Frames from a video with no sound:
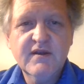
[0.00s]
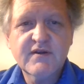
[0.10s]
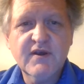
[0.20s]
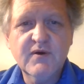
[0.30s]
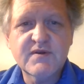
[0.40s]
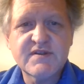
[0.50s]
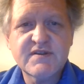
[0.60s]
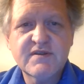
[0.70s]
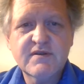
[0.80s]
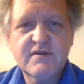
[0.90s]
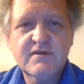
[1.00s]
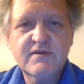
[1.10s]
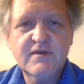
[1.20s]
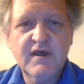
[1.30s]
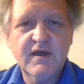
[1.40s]
So it's
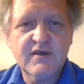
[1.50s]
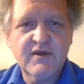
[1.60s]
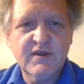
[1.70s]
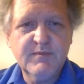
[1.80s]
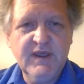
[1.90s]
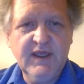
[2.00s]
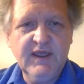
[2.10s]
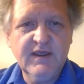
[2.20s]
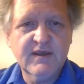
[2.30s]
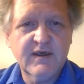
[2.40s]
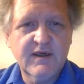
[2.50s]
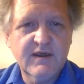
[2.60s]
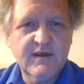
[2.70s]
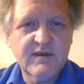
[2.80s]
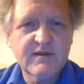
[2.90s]
going to be
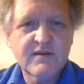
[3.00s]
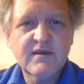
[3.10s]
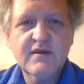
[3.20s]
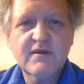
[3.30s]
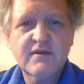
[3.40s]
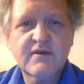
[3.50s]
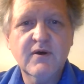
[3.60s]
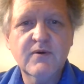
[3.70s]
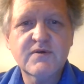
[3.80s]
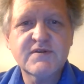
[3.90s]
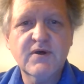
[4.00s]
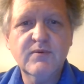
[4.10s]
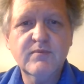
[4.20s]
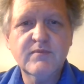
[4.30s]
toe soap,